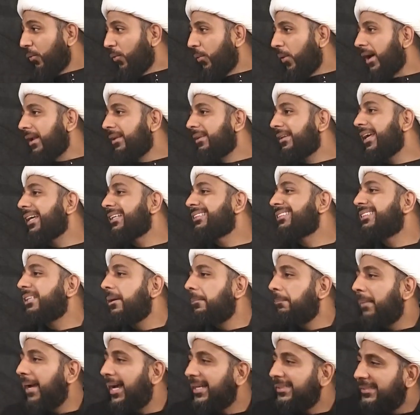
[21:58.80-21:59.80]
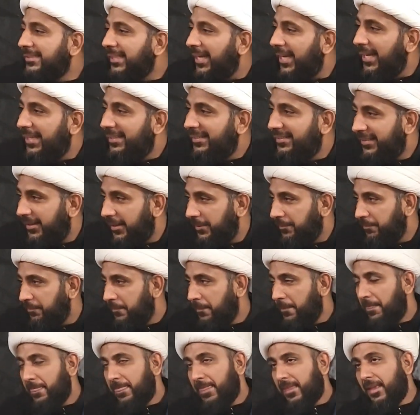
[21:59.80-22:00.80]
What is the message?
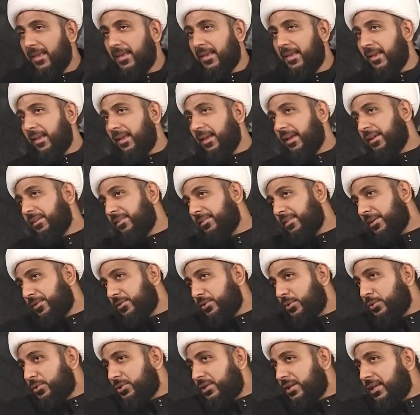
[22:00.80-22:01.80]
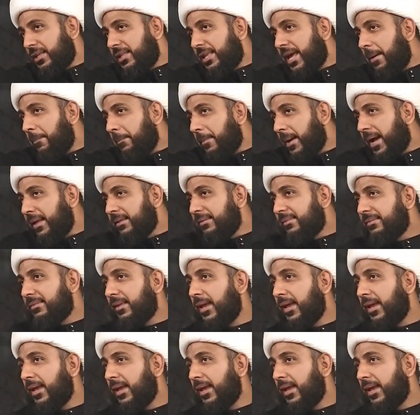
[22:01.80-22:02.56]
He says, you see that man